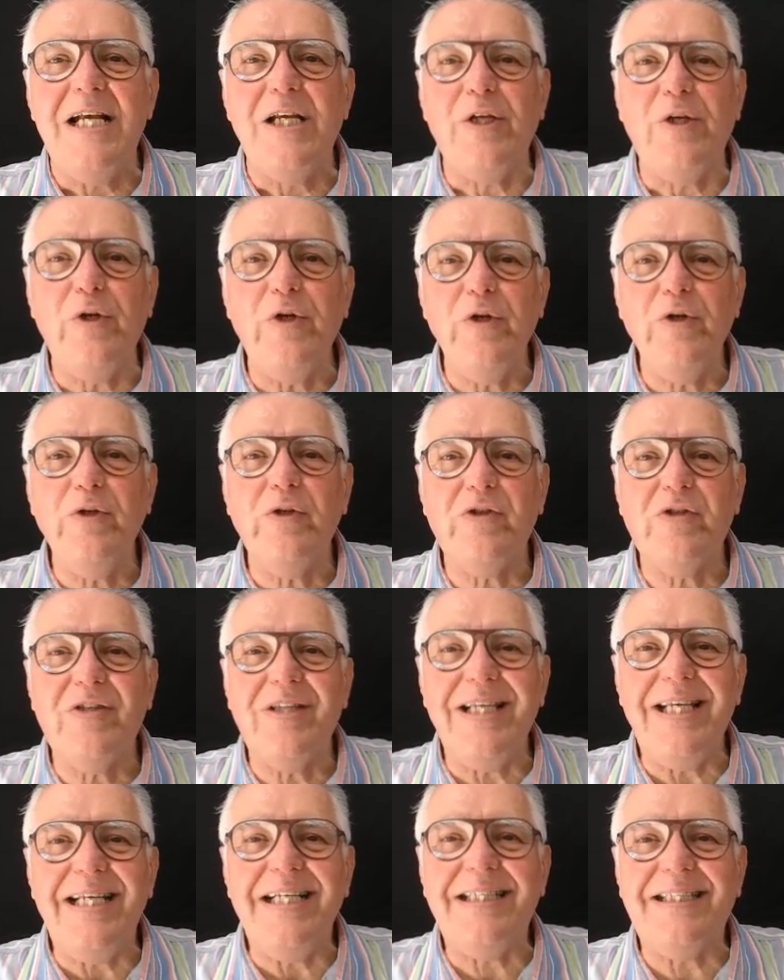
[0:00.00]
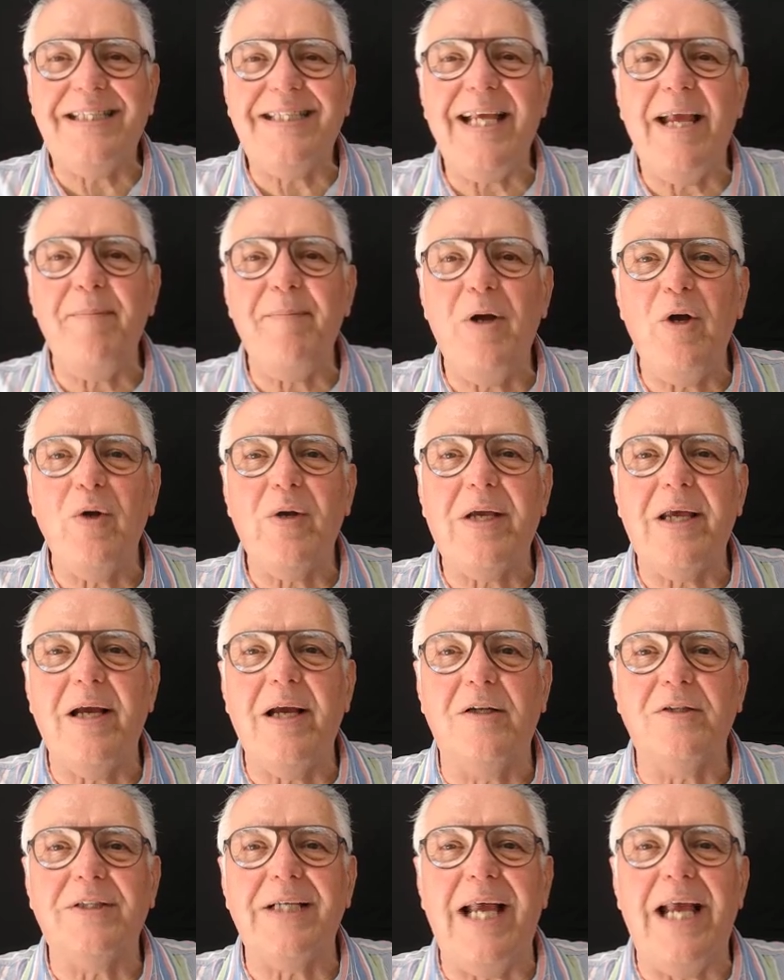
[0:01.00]
use these demo
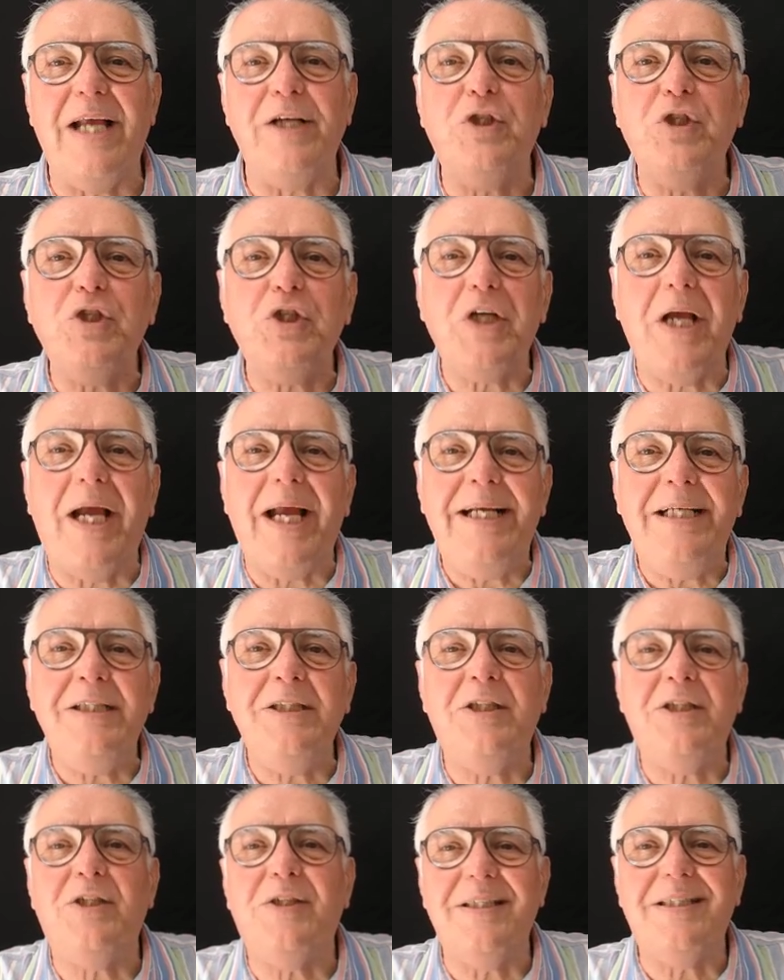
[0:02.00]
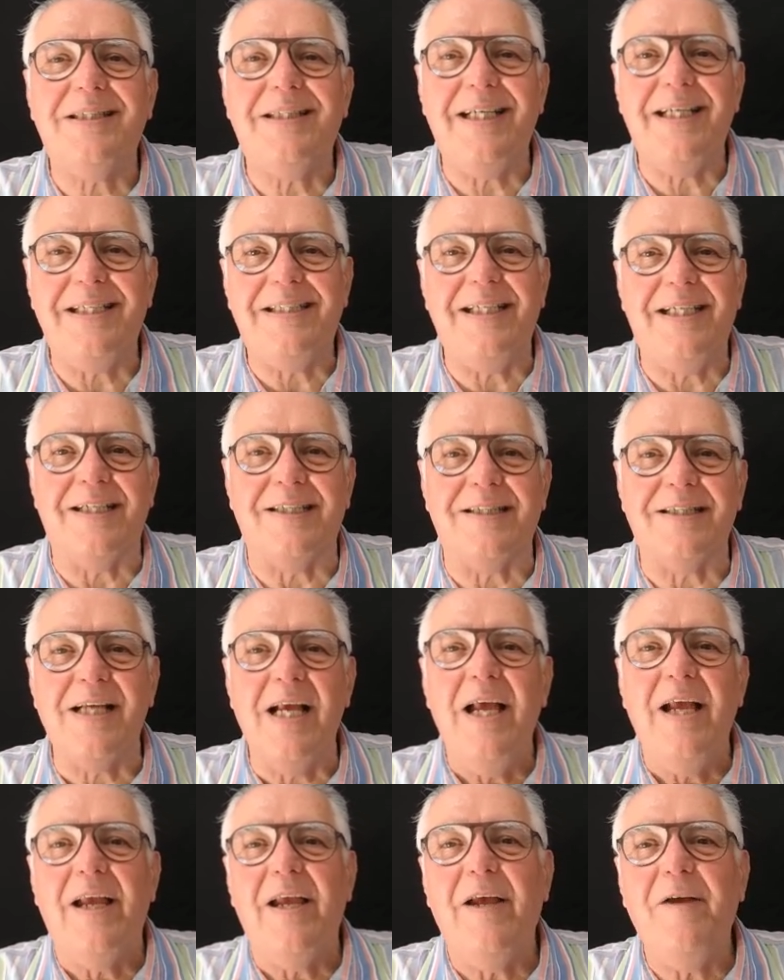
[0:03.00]
accounts and change the settings.
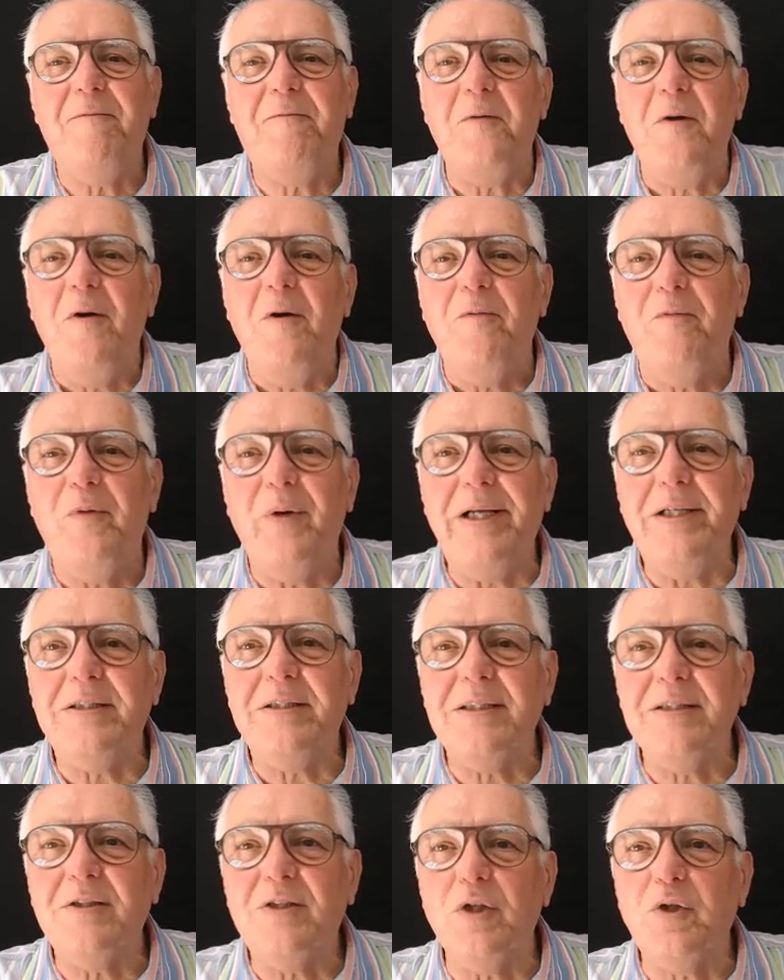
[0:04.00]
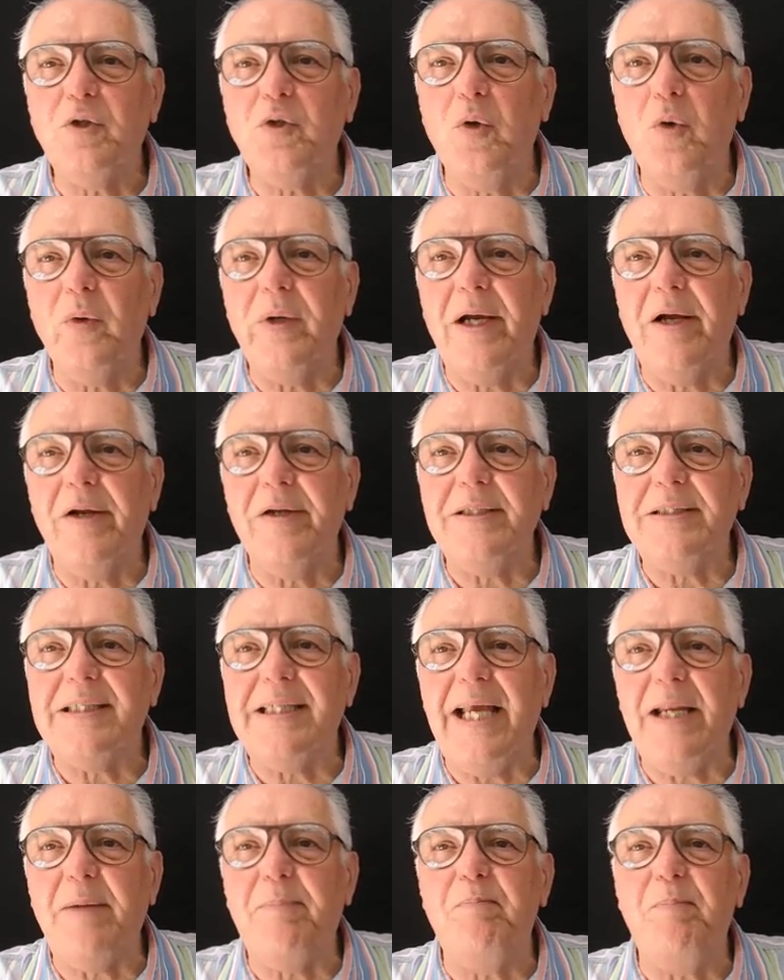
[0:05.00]
If, for instance, the drawdown is
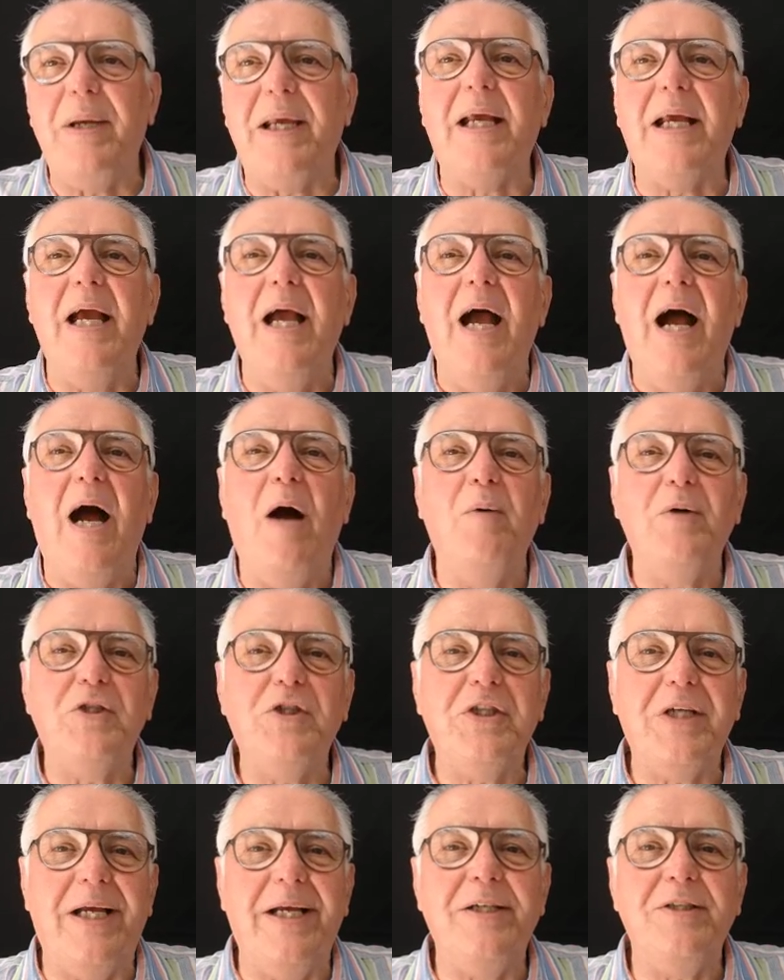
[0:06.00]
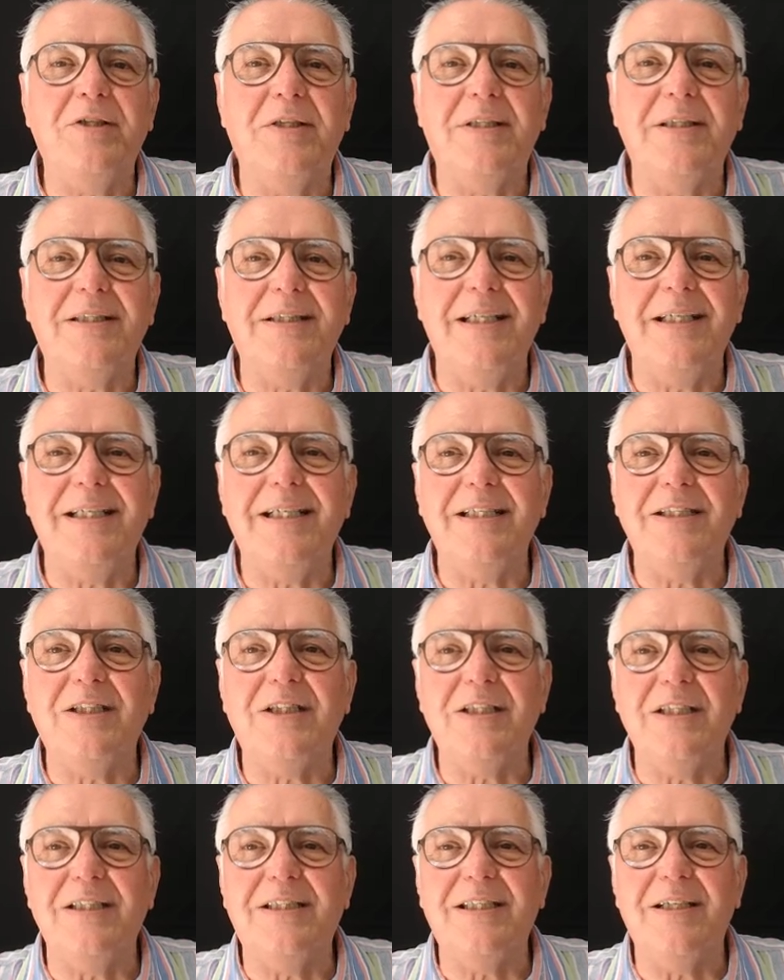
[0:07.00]
that big, I would change the
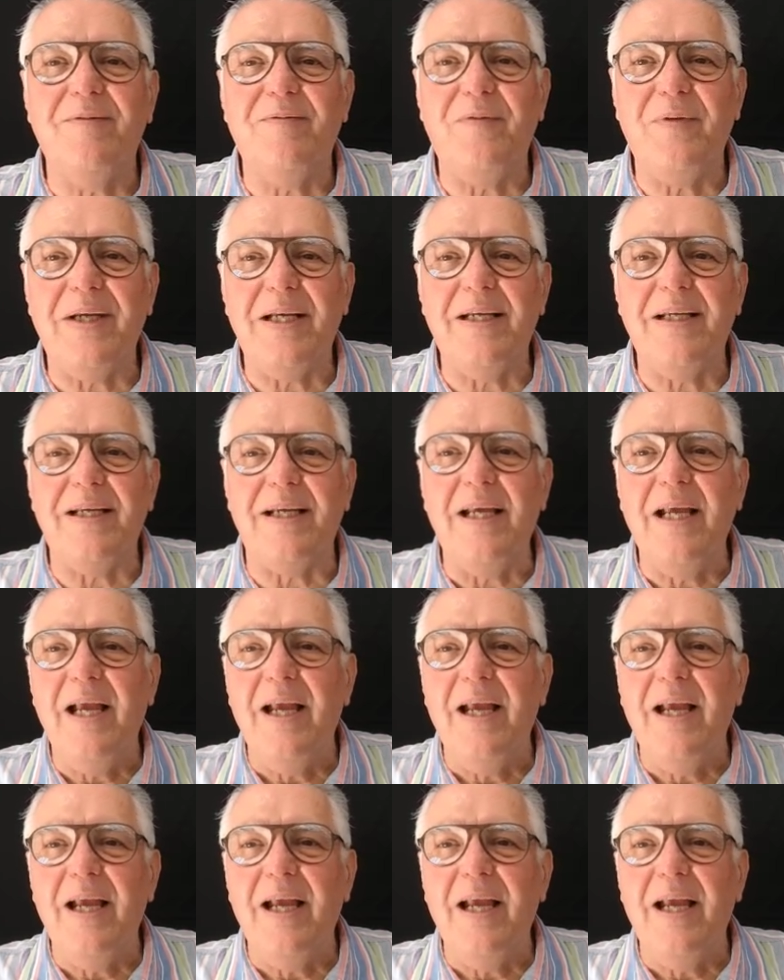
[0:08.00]
settings severely.